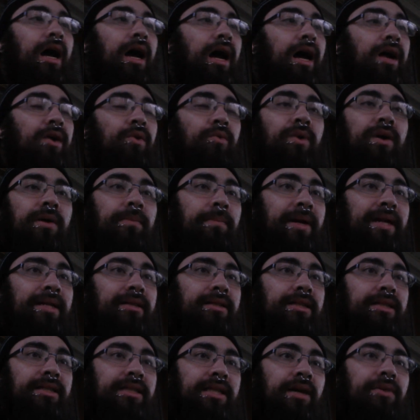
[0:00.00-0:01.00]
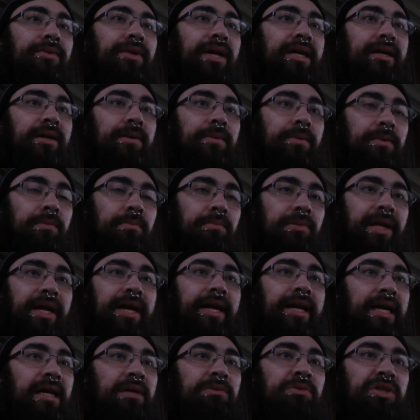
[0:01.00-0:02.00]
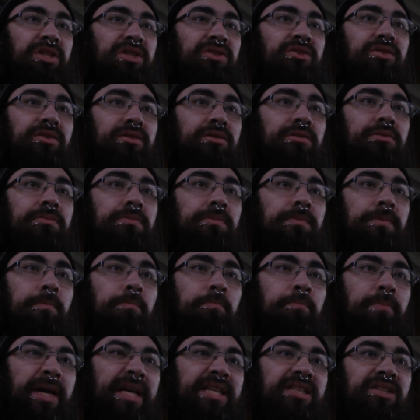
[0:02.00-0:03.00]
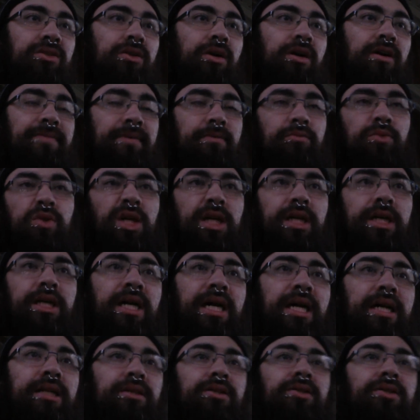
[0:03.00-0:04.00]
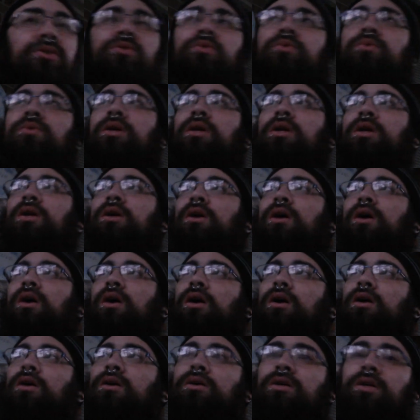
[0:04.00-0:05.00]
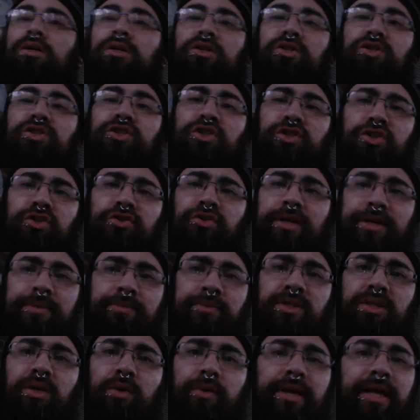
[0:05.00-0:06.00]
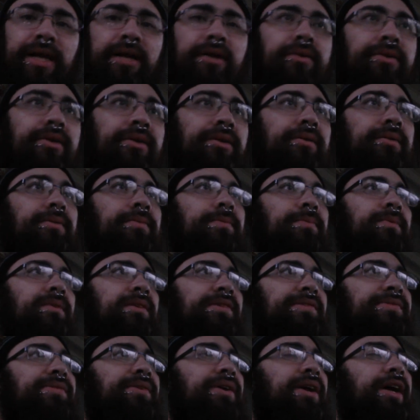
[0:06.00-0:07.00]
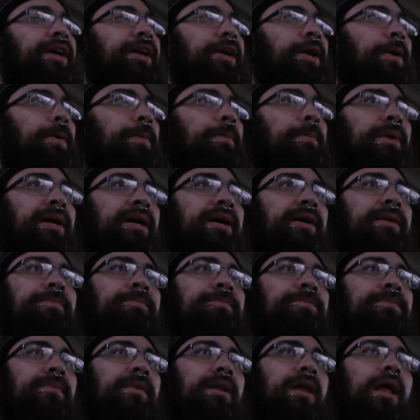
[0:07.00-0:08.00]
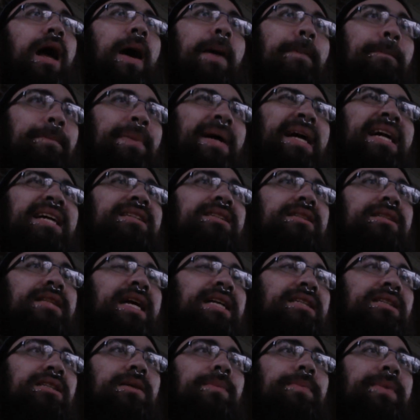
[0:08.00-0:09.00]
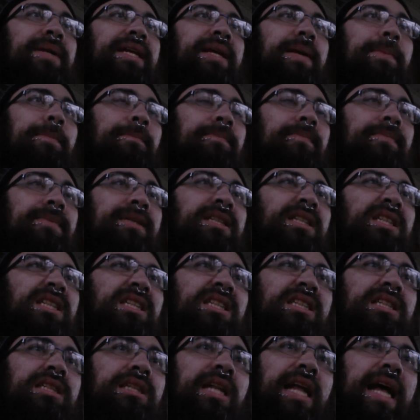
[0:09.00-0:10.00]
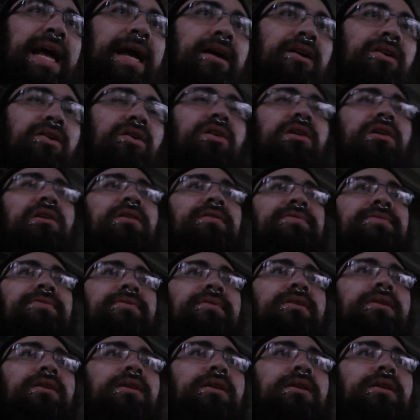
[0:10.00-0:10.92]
I don't want to make this sound like I'm complaining. I'm just pissed off. I'm trying not to scream so loud, you know, but I'm pissed that somebody can just slack off